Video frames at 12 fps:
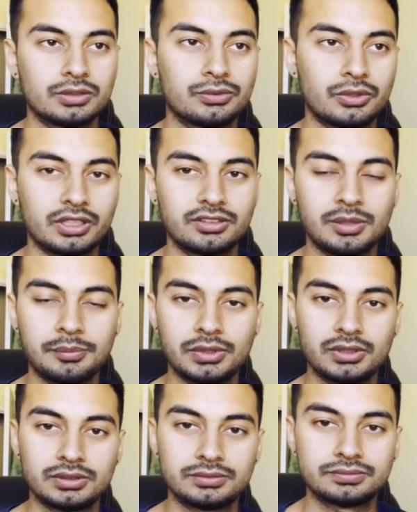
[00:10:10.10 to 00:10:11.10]
example,
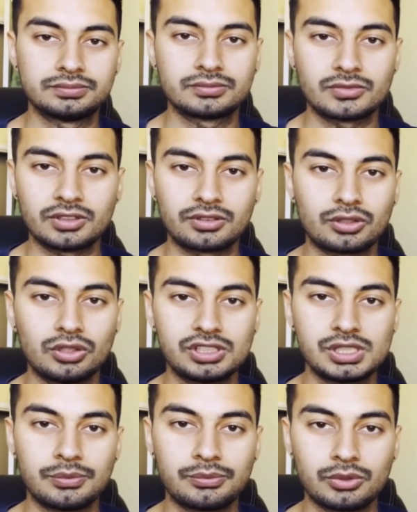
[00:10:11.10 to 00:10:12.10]

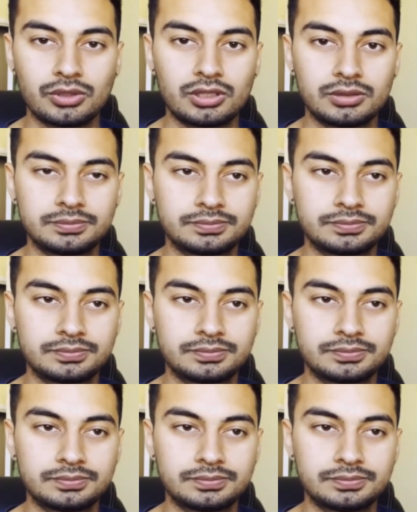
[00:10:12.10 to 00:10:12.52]
scholarship for